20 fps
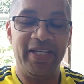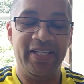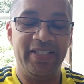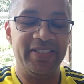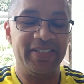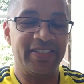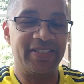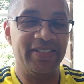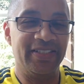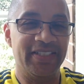It
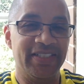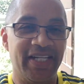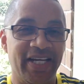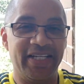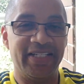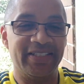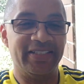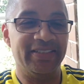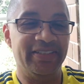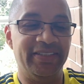just looked
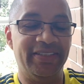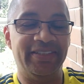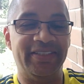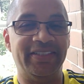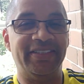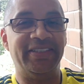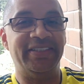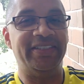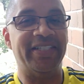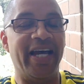like a
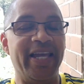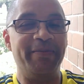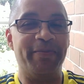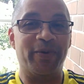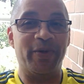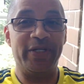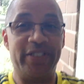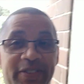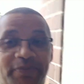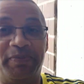
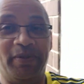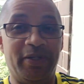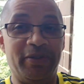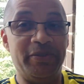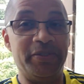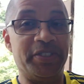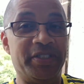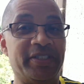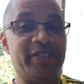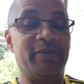diaper
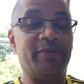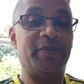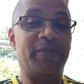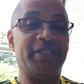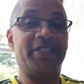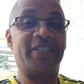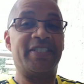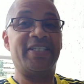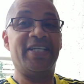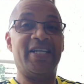explosion. It was
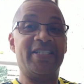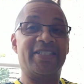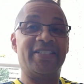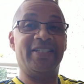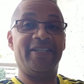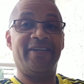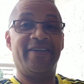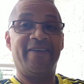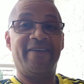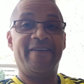
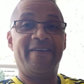disgusting.